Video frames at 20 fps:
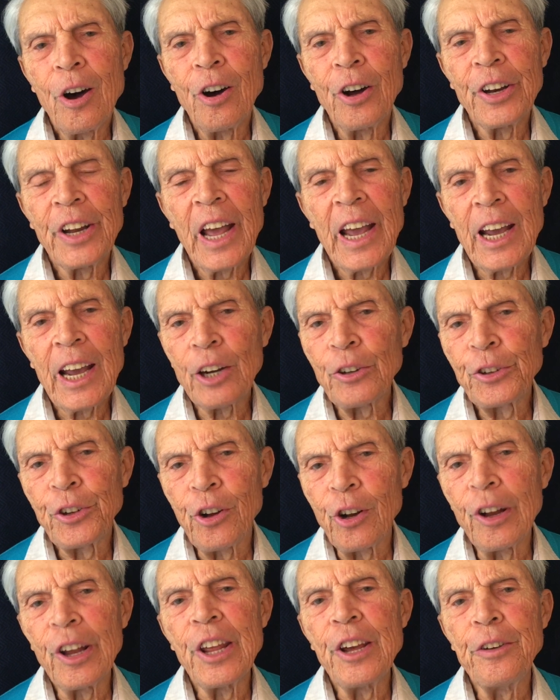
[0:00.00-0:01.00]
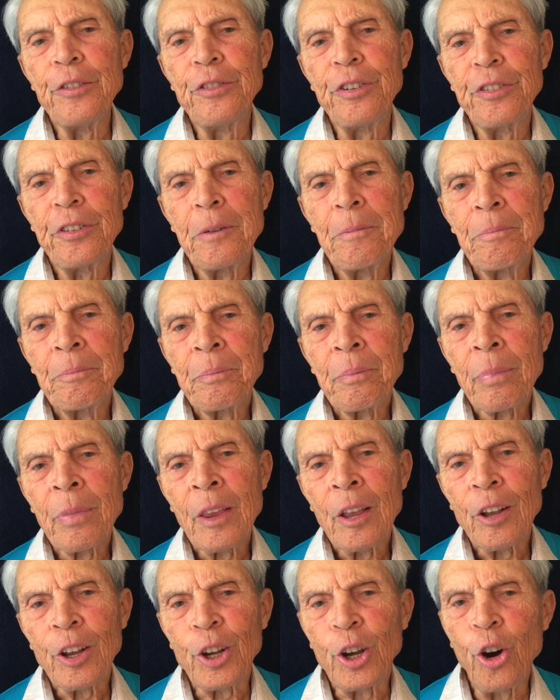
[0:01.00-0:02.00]
on how to live.
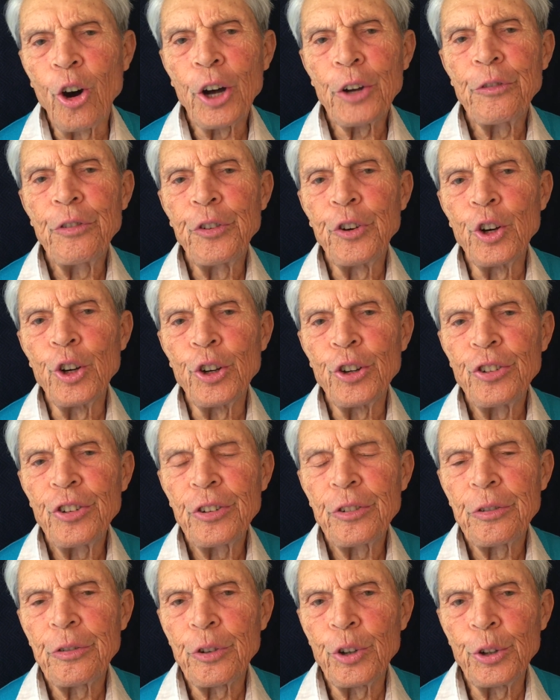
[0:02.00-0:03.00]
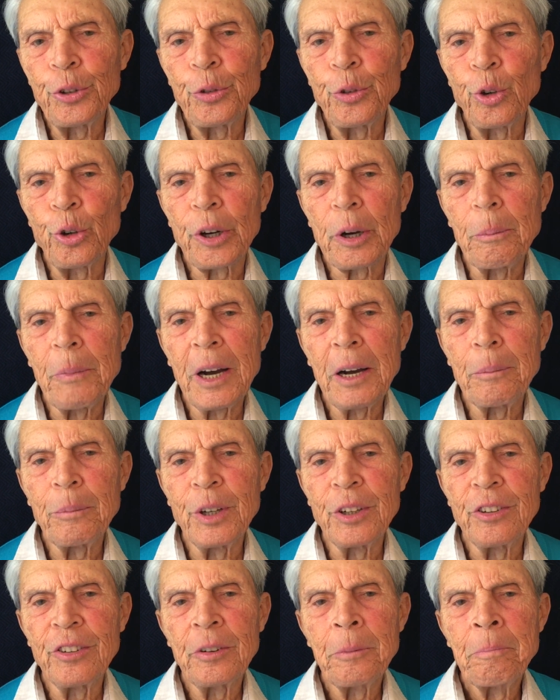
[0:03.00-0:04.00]
God first four
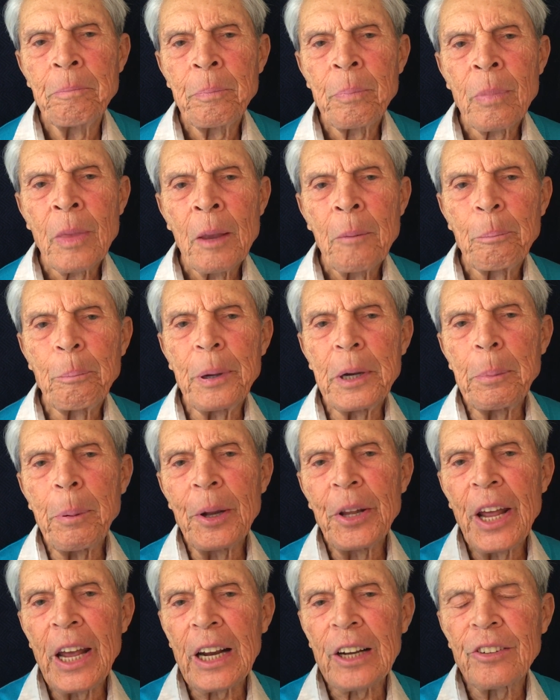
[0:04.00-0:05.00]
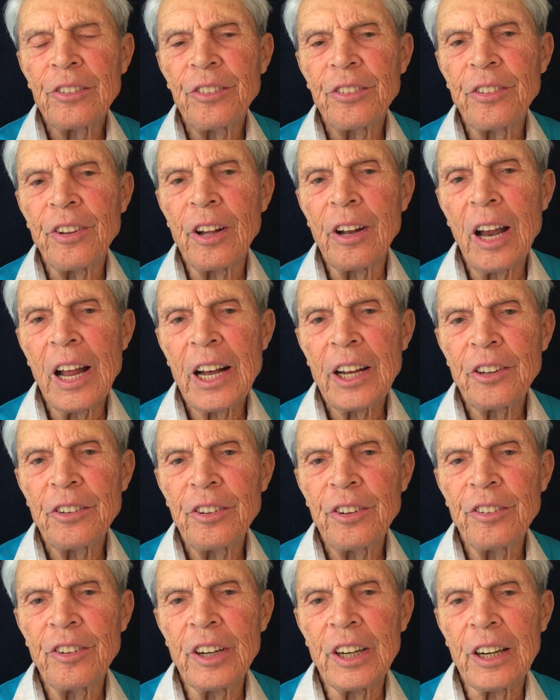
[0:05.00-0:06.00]
commandments. People next, the
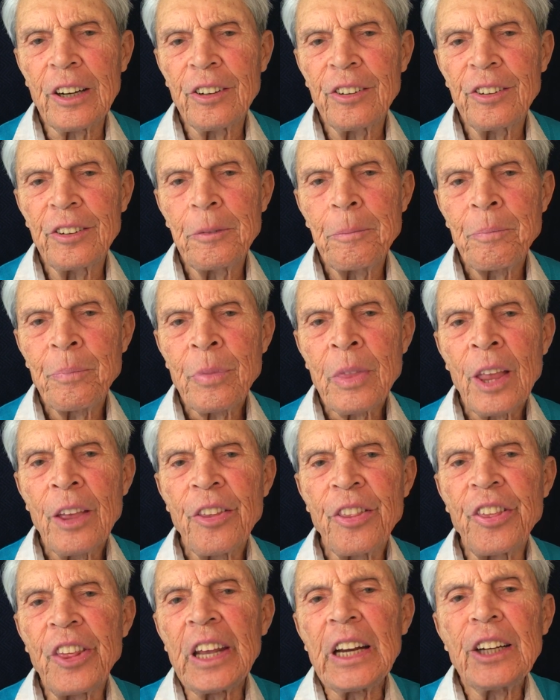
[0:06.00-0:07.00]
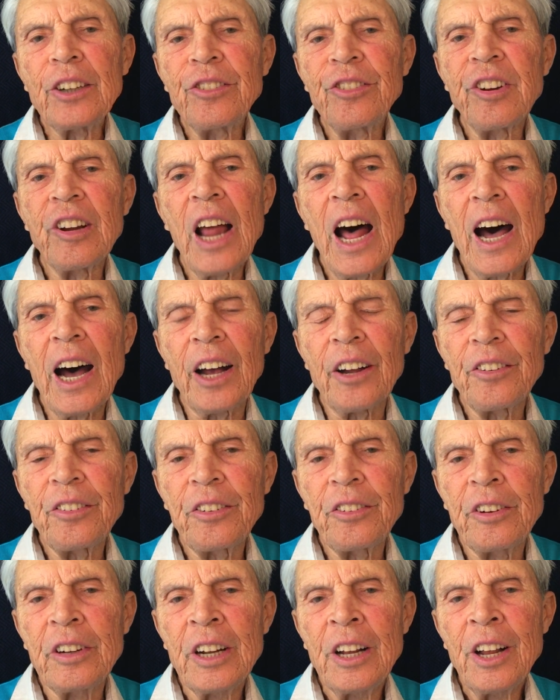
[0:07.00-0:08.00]
last six. Things
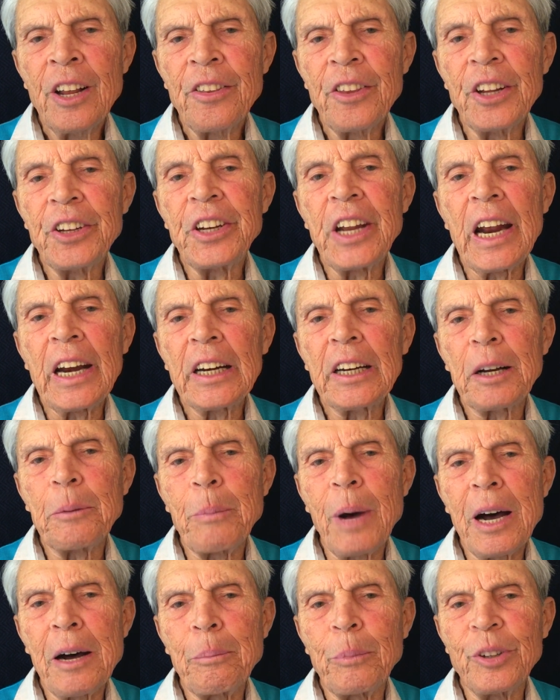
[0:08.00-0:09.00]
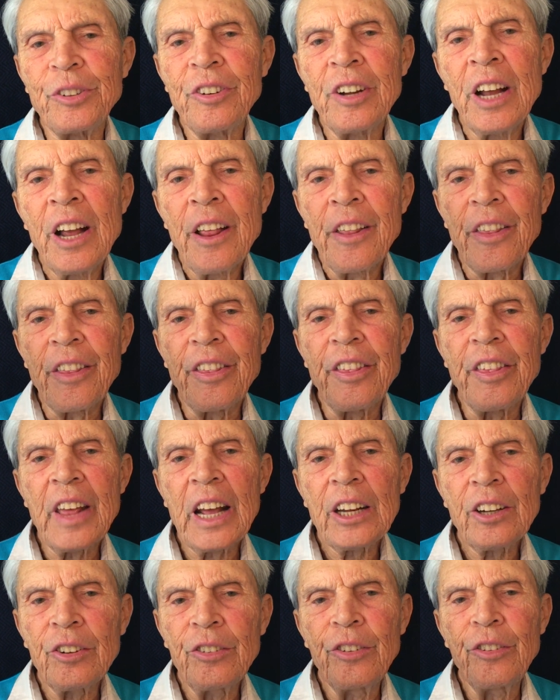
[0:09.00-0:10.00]
last, the Ten Commandments.
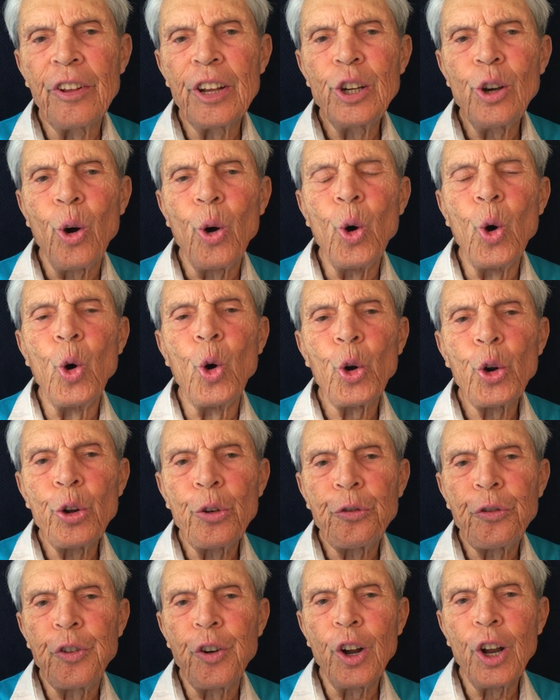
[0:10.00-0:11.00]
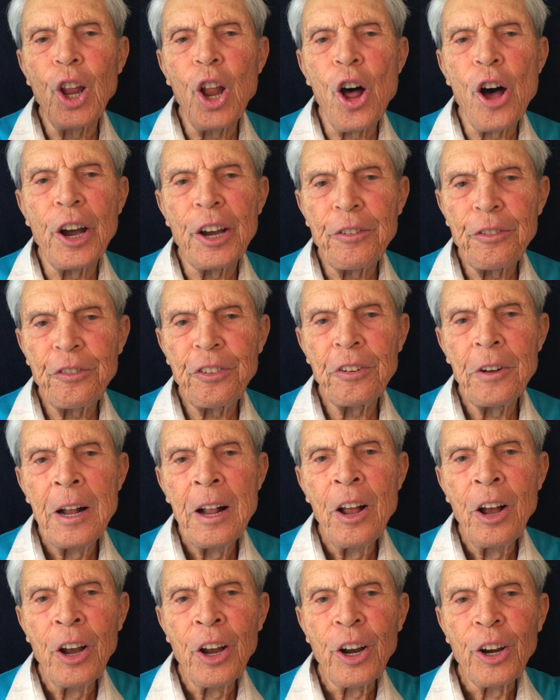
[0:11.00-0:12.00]
That's the order for life.
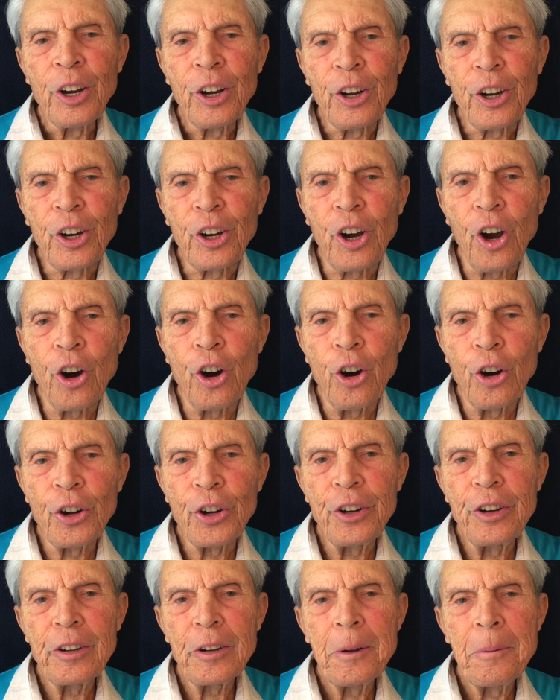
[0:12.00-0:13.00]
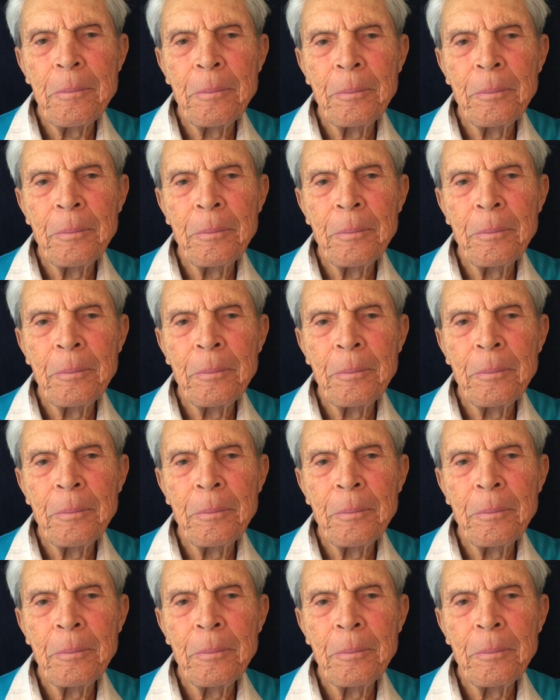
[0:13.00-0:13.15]
God,